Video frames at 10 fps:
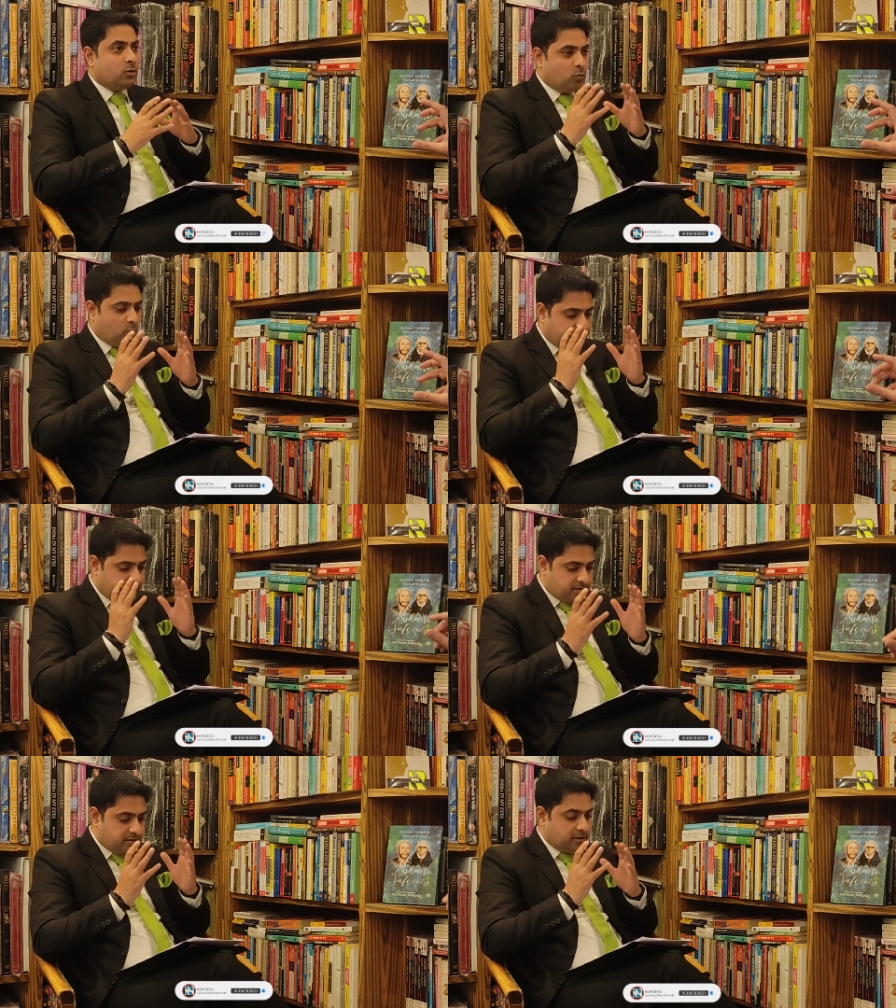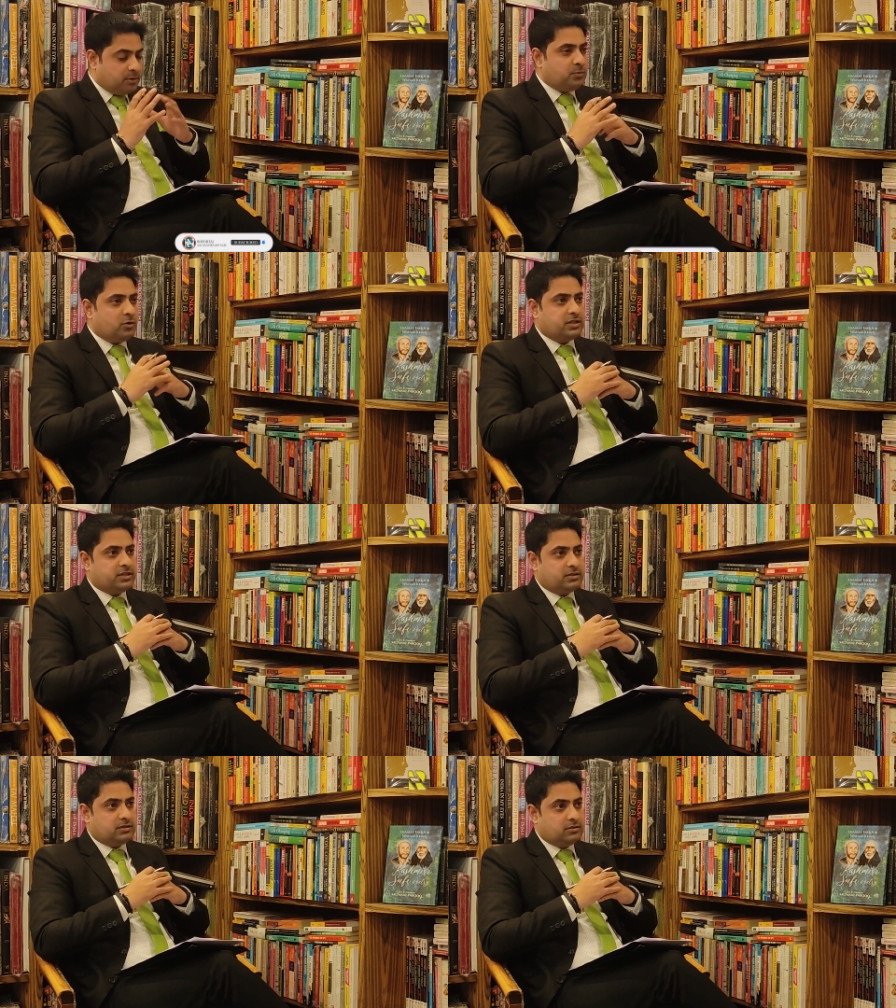Why is it
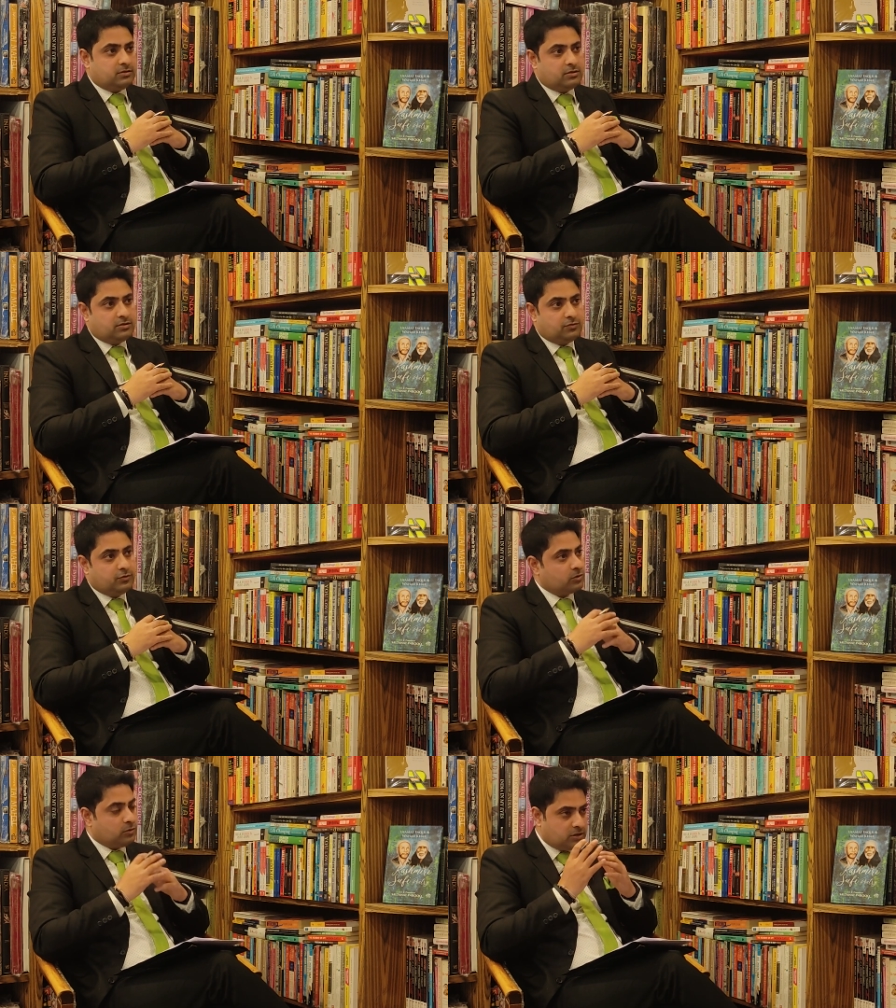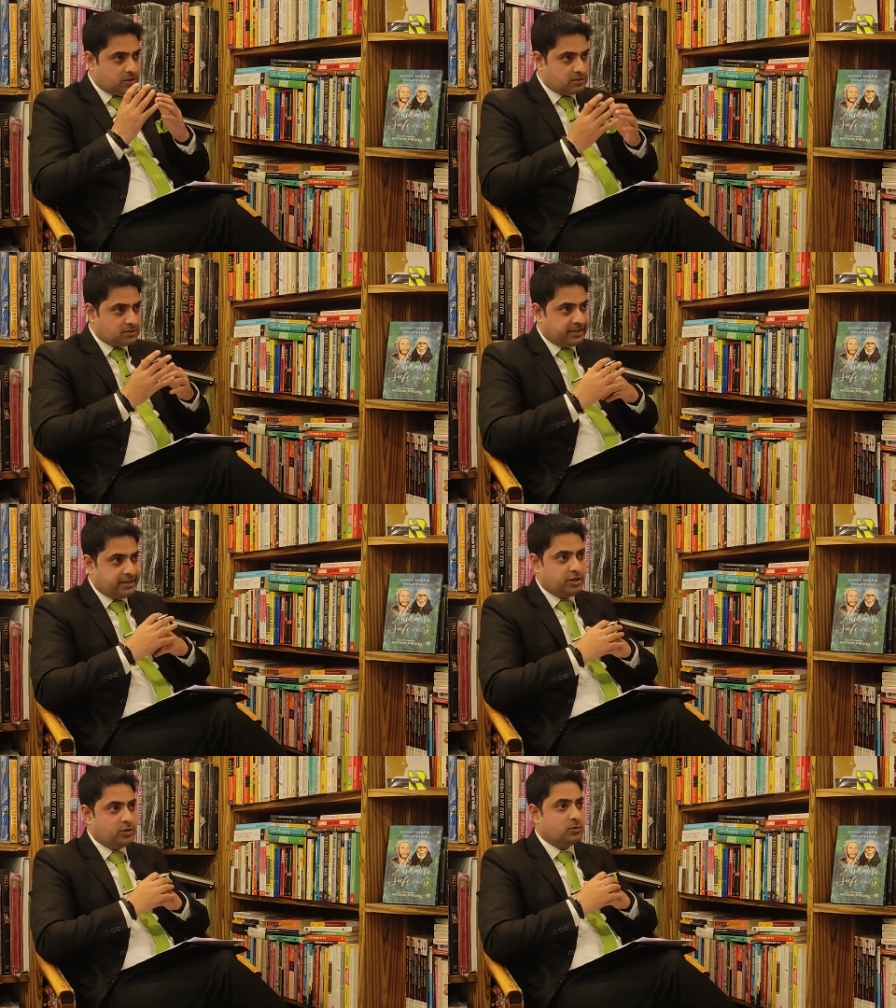important for authors
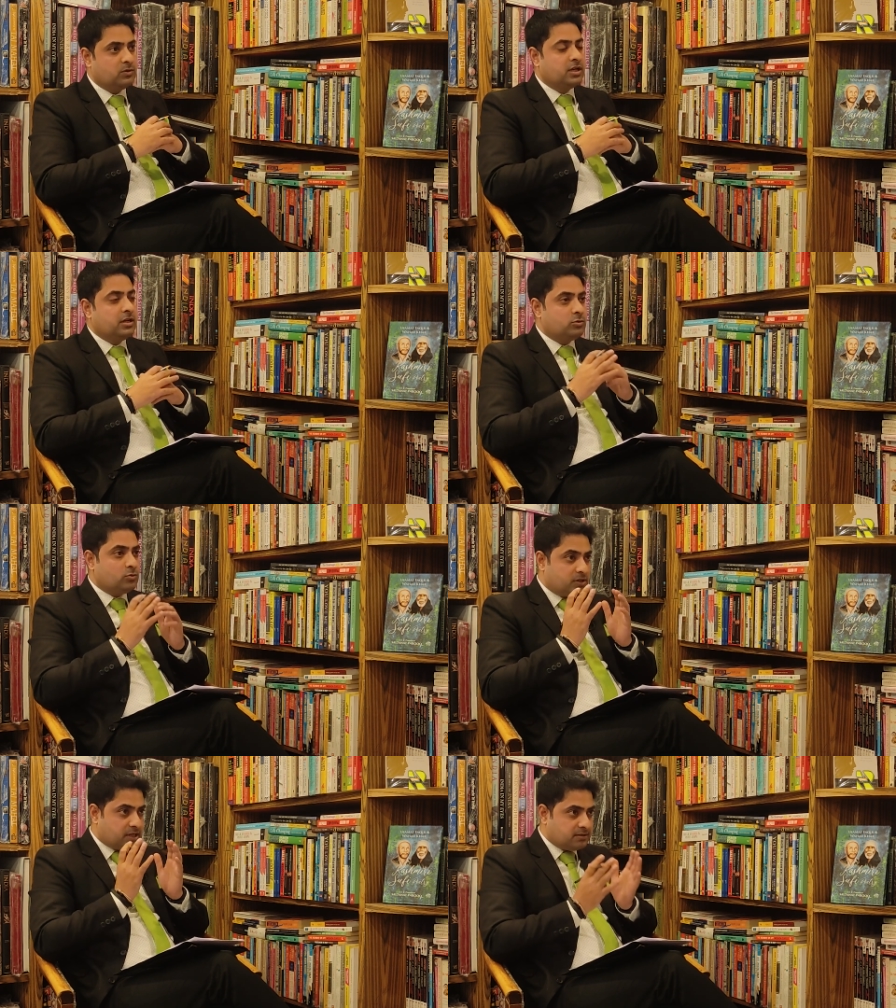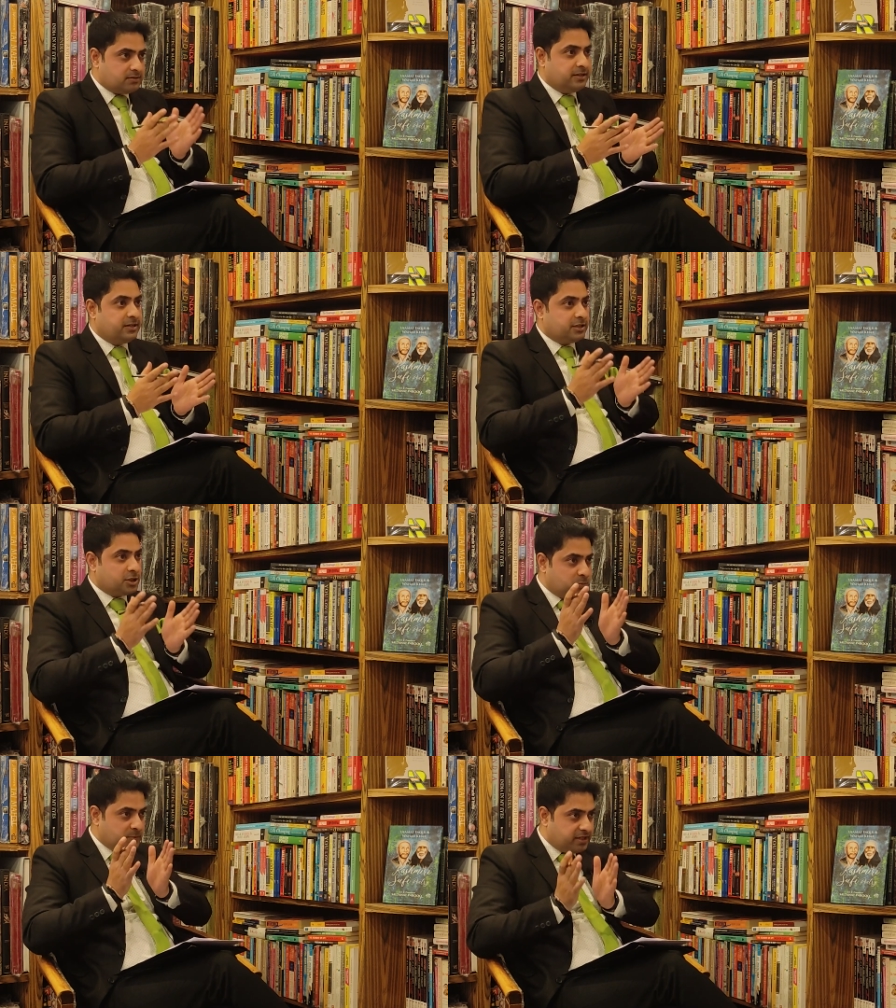like you to translate
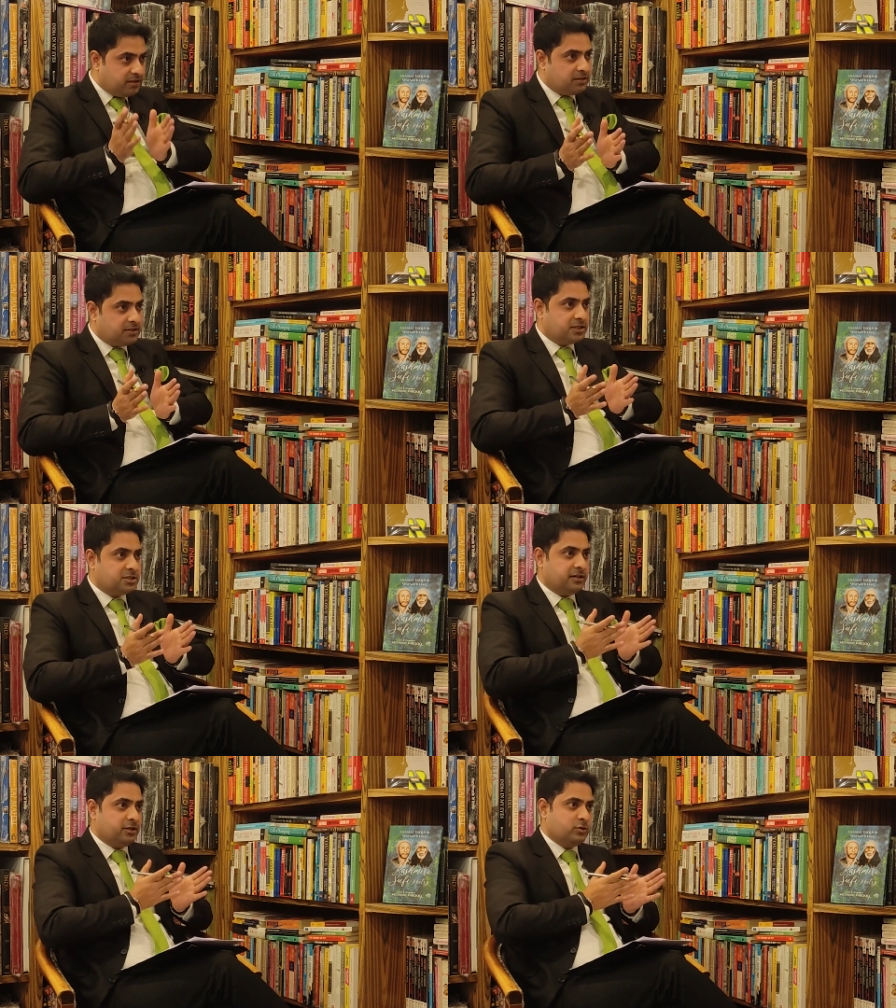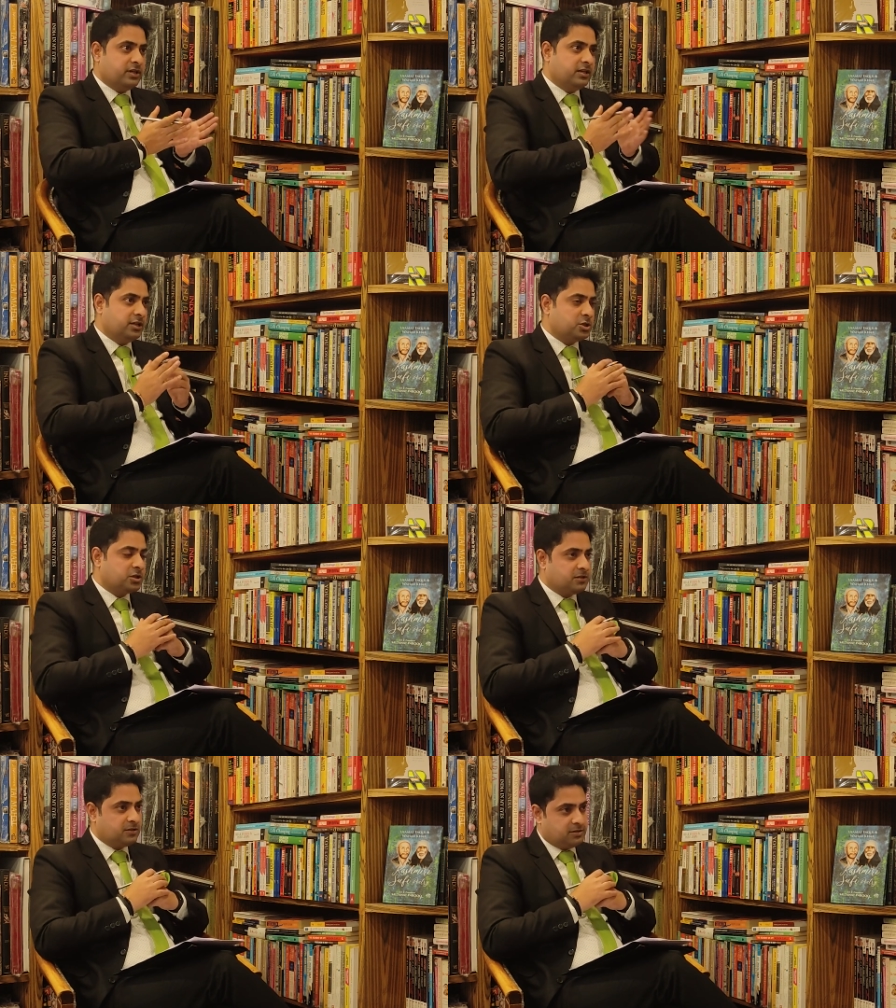Kashmiri literature into English?